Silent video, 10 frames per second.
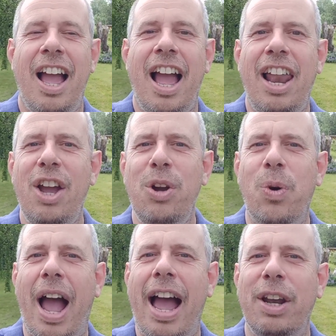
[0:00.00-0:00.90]
Hello
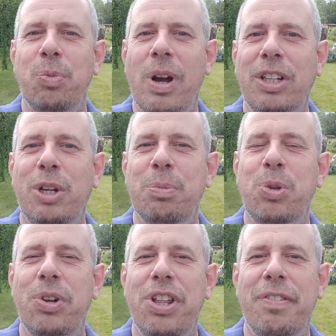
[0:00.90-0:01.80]
and welcome
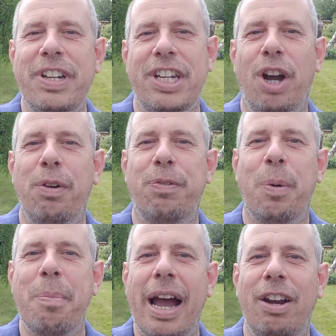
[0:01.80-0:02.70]
to another video
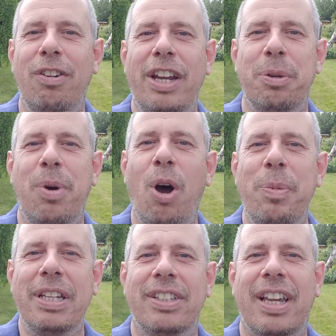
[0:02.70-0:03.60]
from My Random
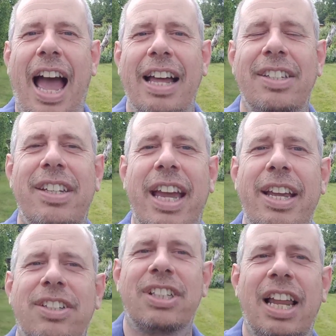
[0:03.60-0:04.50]
Hobbies, and today
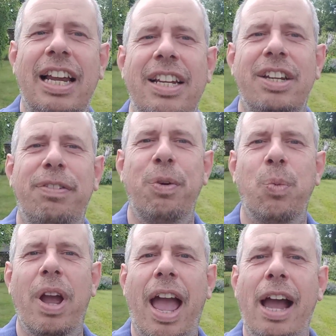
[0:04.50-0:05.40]
is slightly different.
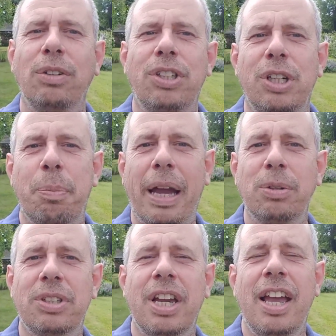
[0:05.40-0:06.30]
We're out and
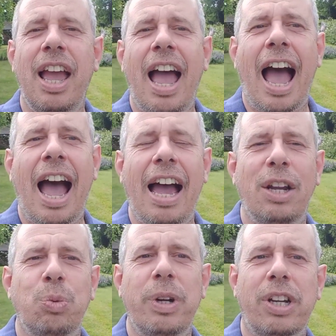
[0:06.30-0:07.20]
about
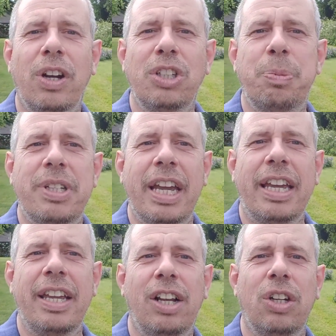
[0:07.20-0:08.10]
and we're going to be
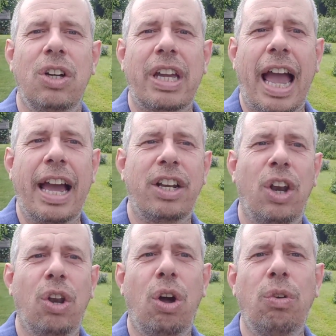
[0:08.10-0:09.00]
taking a look at
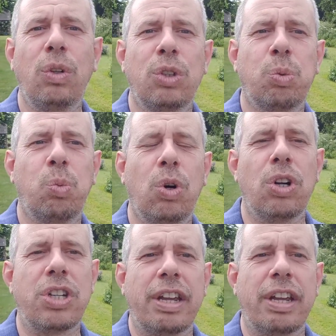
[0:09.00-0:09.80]
Laurels Wood.